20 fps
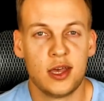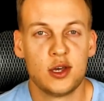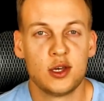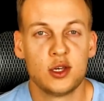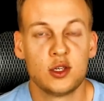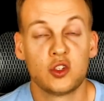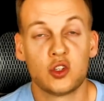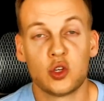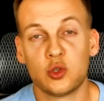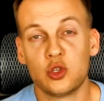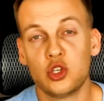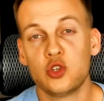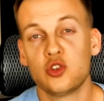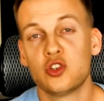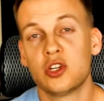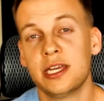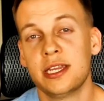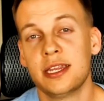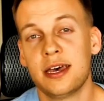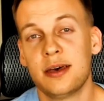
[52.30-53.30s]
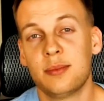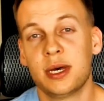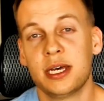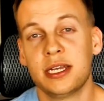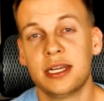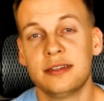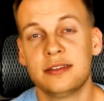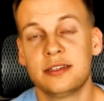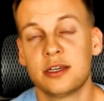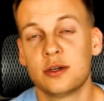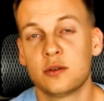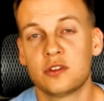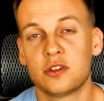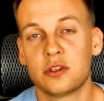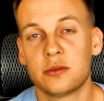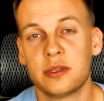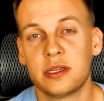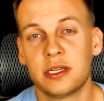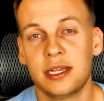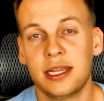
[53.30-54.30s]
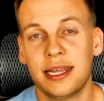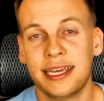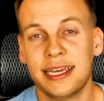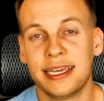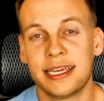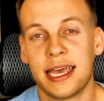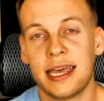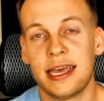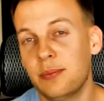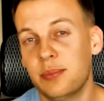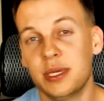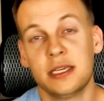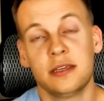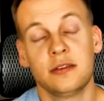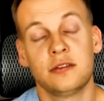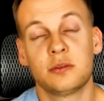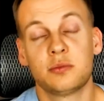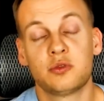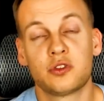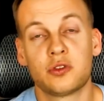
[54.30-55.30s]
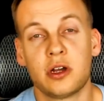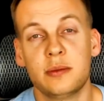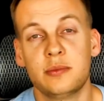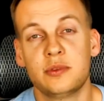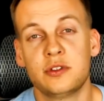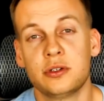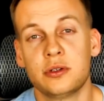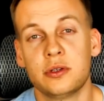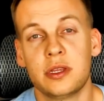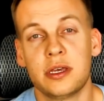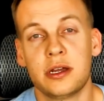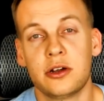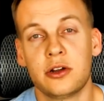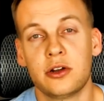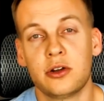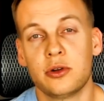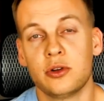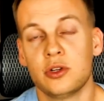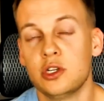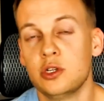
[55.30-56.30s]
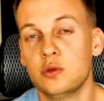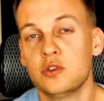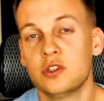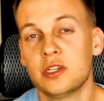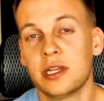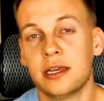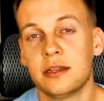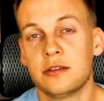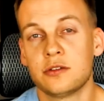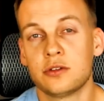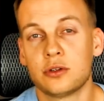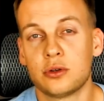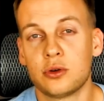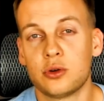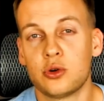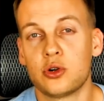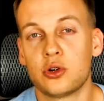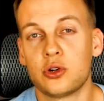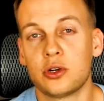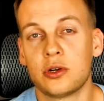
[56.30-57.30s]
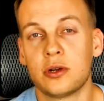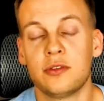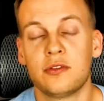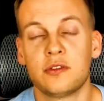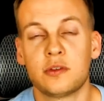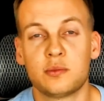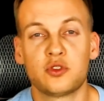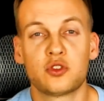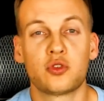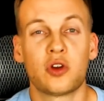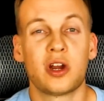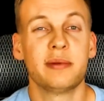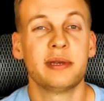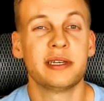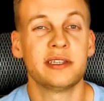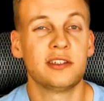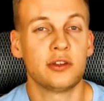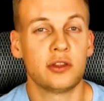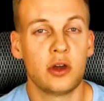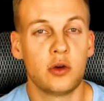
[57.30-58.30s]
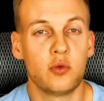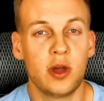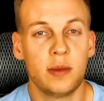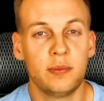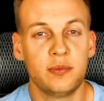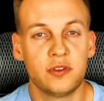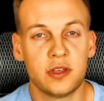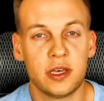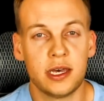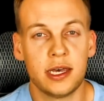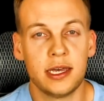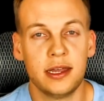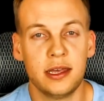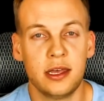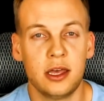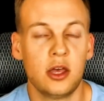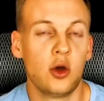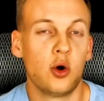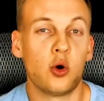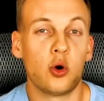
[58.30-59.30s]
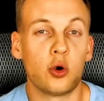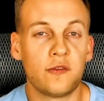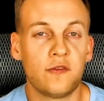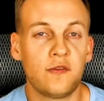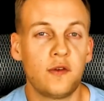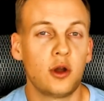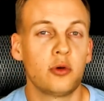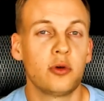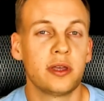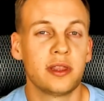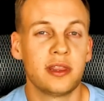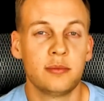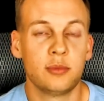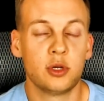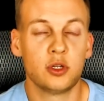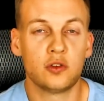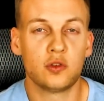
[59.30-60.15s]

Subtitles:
So usually that might entail something like being subscribed to their newsletter or subscribing to their website or following them on